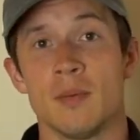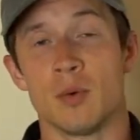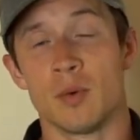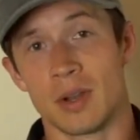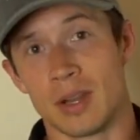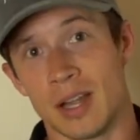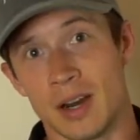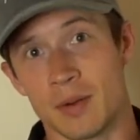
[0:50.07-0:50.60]
But
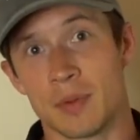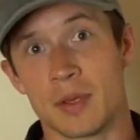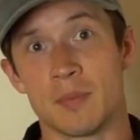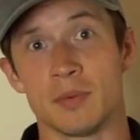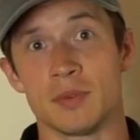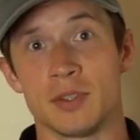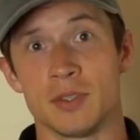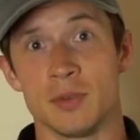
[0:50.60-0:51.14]
what a lot of
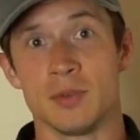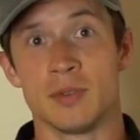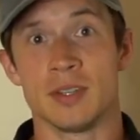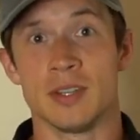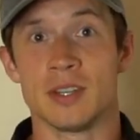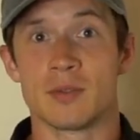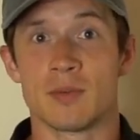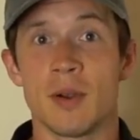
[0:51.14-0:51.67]
people do
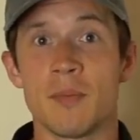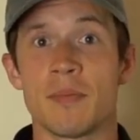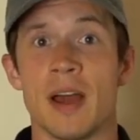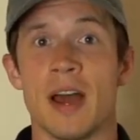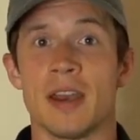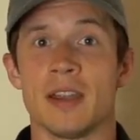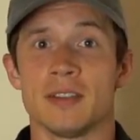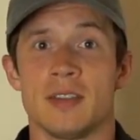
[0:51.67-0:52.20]
to disrupt
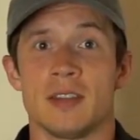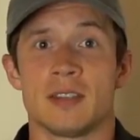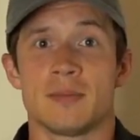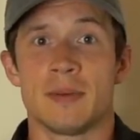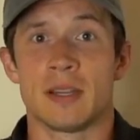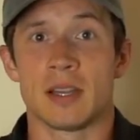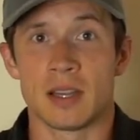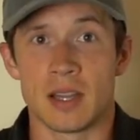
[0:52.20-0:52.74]
that is they
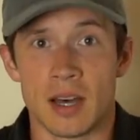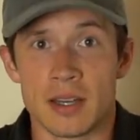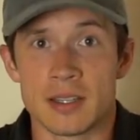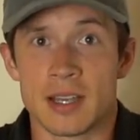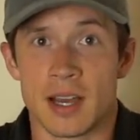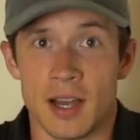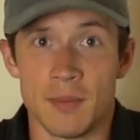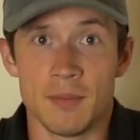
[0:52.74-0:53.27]
spend a lot of
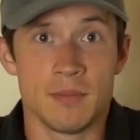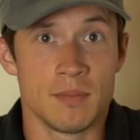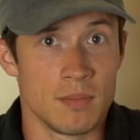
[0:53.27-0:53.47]
time